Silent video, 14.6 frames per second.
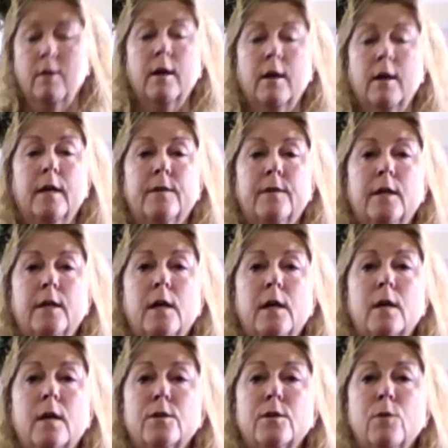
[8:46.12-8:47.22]
at the
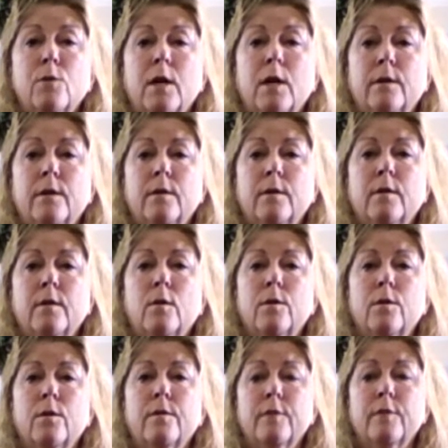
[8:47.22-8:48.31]
Yangchuan, or
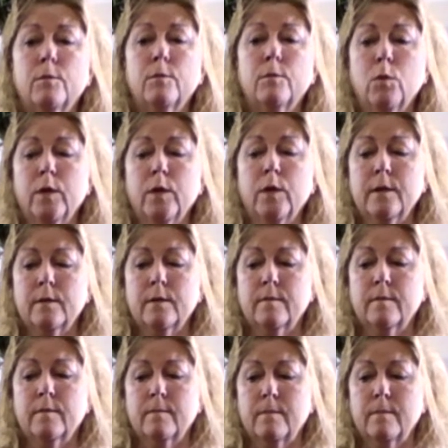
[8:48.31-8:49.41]
the foot point.
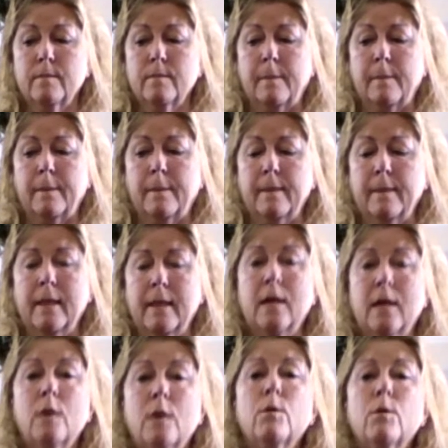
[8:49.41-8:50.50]

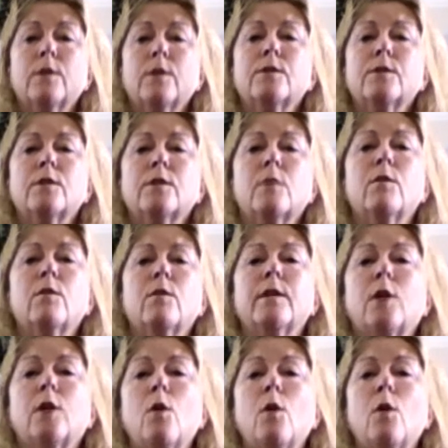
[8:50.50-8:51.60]
We're going to start with an
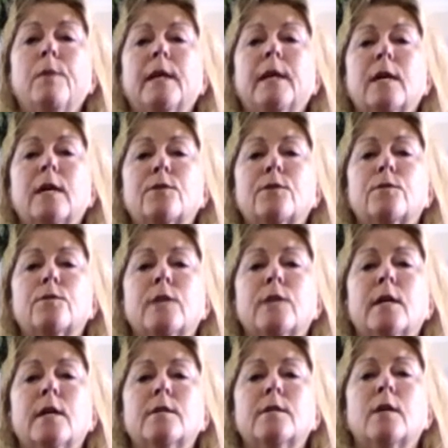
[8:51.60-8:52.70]
opening
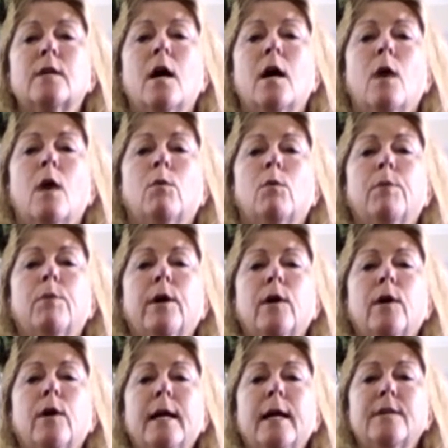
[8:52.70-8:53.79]
exercise. We'll bring our
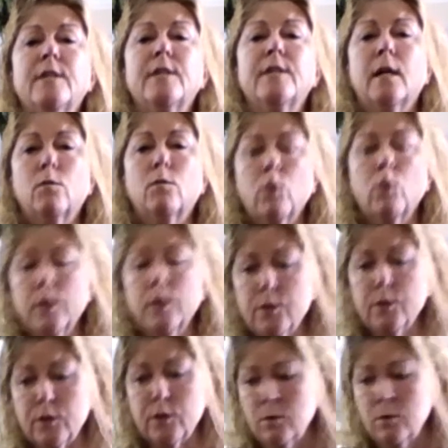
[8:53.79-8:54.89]
hands down. We're going to
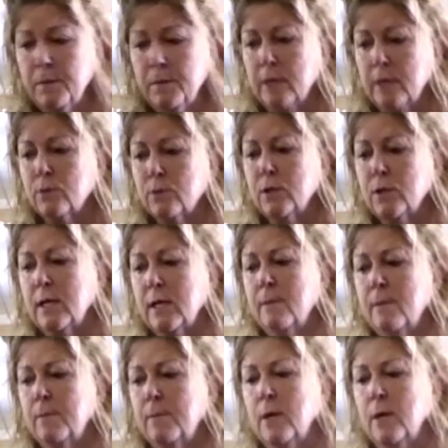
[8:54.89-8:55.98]
scoop energy
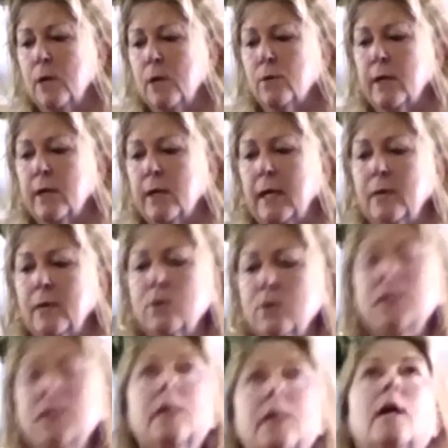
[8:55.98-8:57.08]
up, drawing
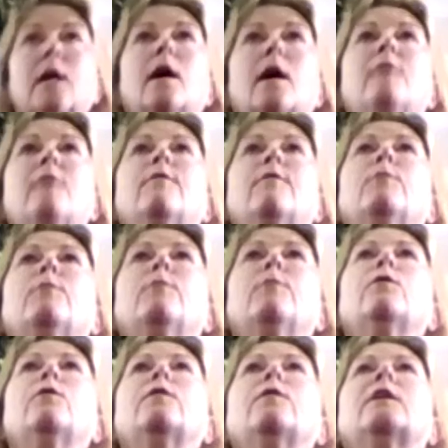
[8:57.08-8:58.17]
energy up from the
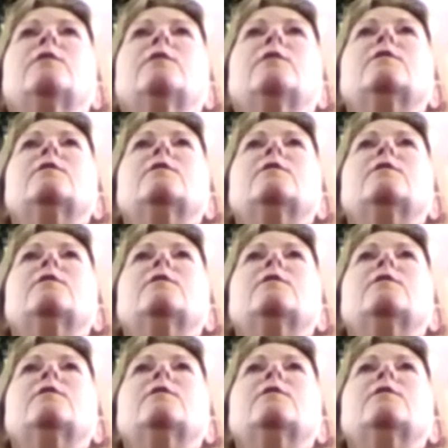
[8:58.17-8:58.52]
earth into the